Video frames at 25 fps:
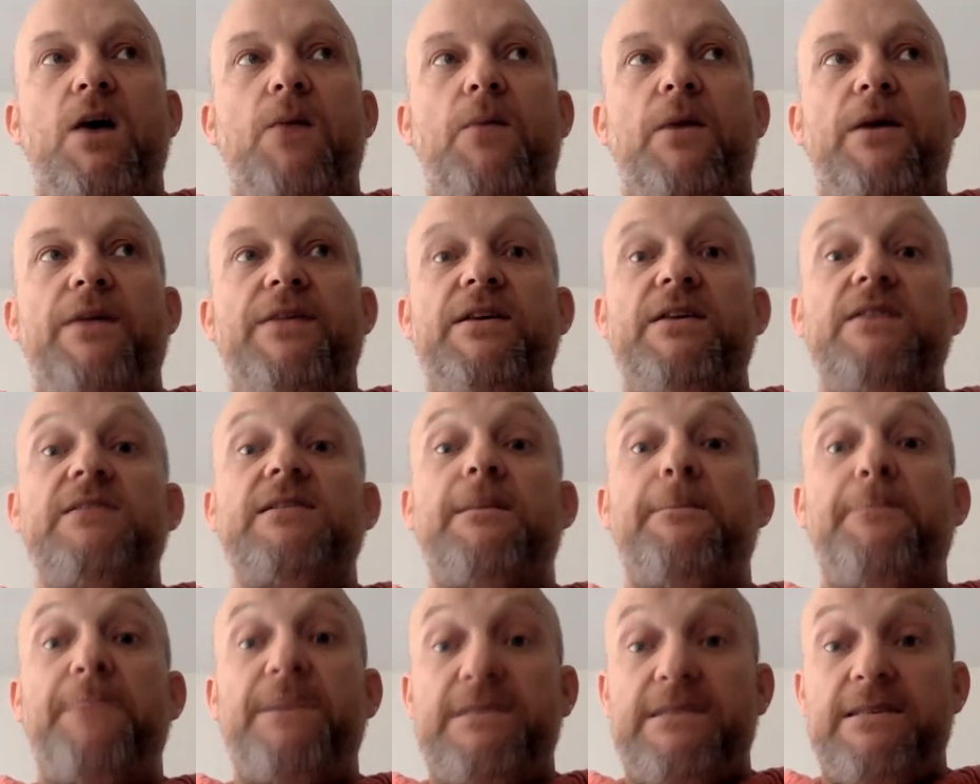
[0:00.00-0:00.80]
but I think
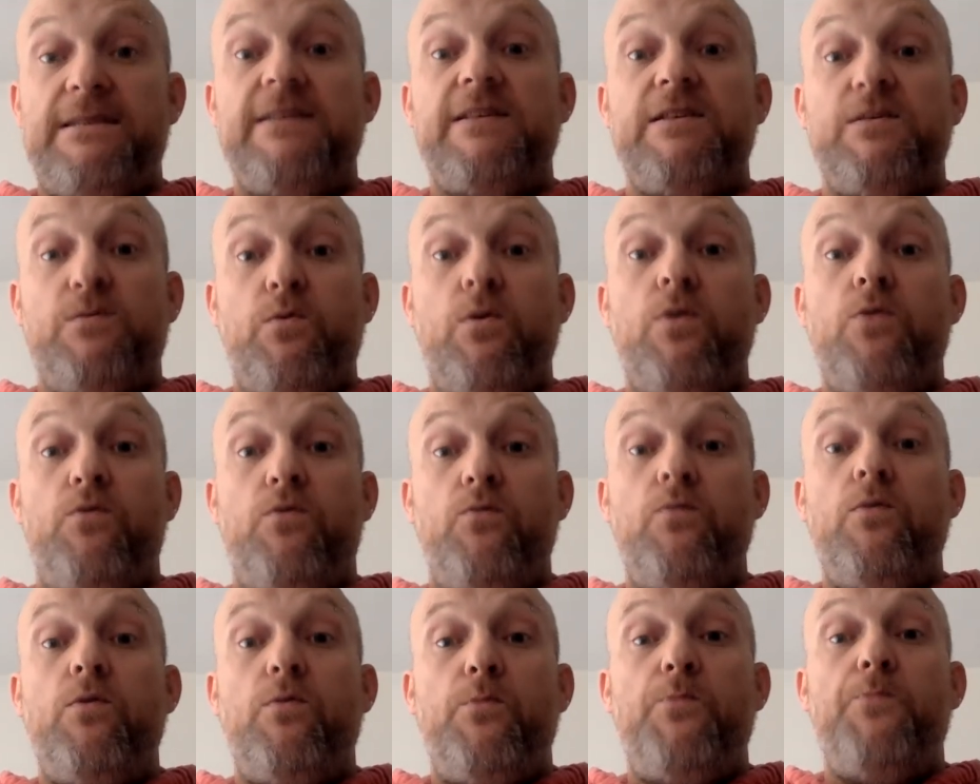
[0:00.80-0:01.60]
some businesses
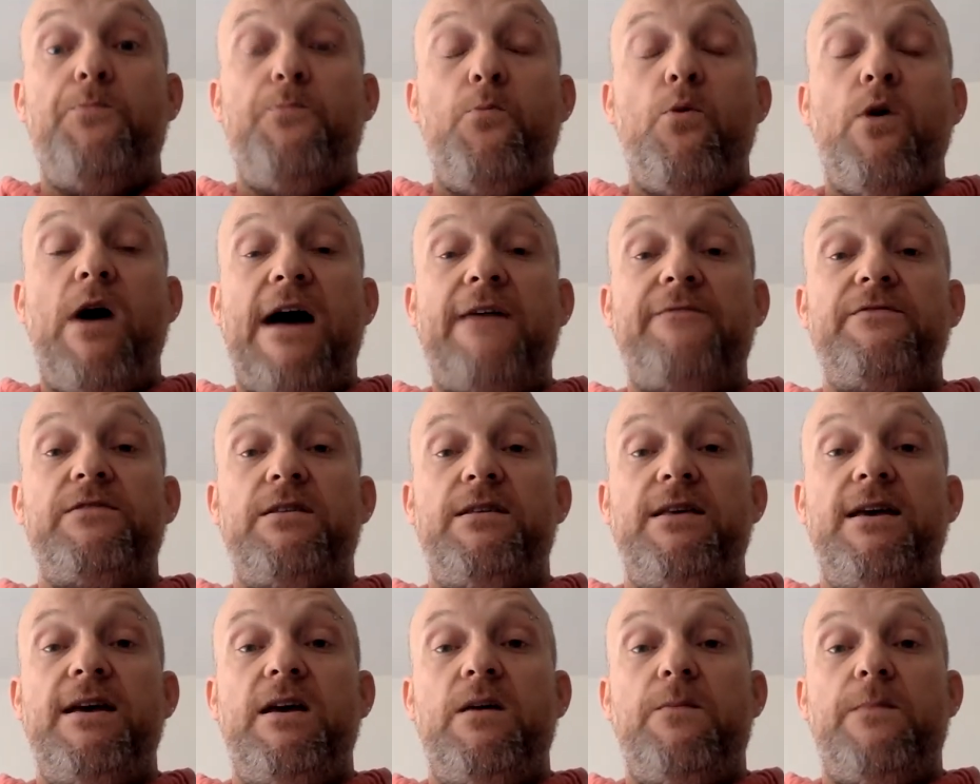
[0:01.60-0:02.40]
will have
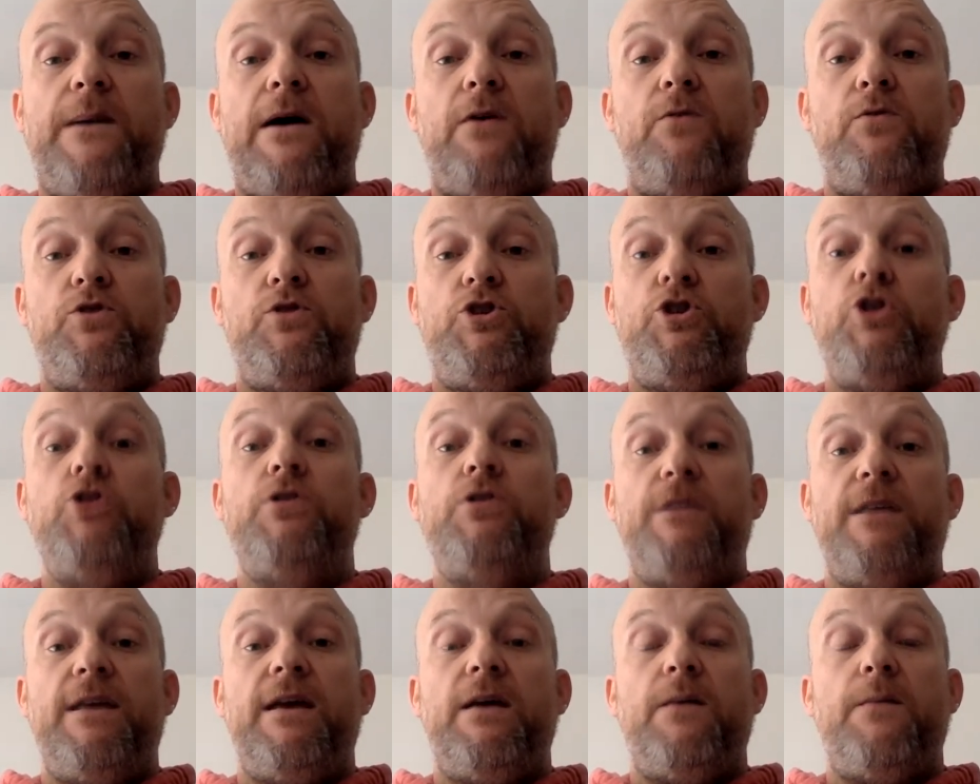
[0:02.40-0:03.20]
to think about, or
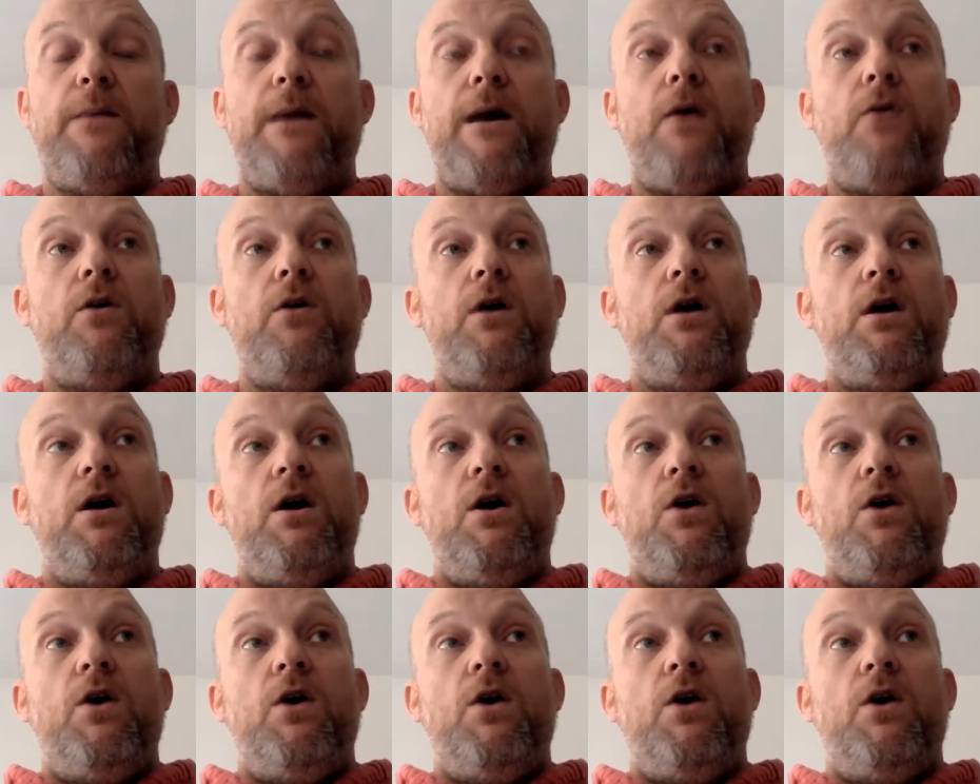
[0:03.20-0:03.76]
should think about,